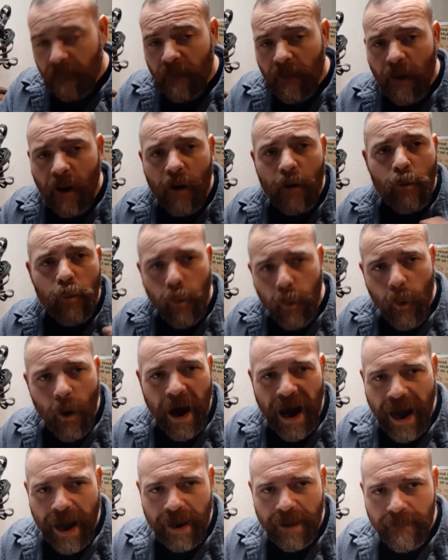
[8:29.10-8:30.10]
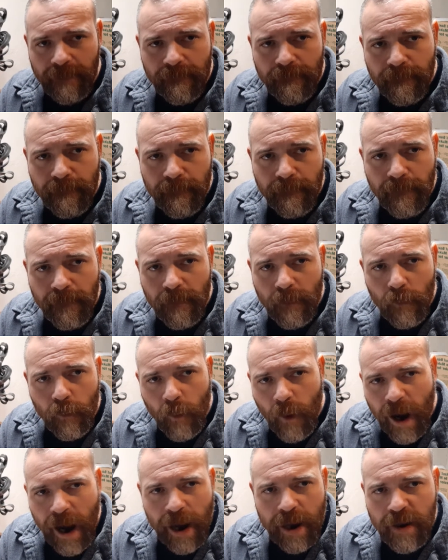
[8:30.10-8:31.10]
on why.
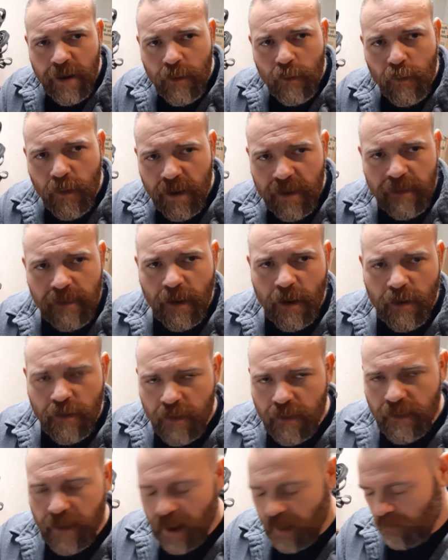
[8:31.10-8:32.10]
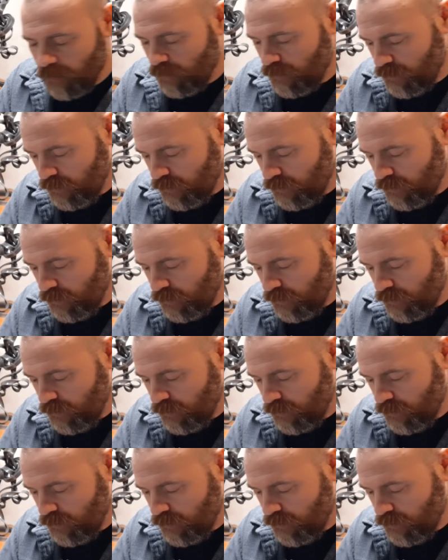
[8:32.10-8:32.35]
Why you wouldn't go do that.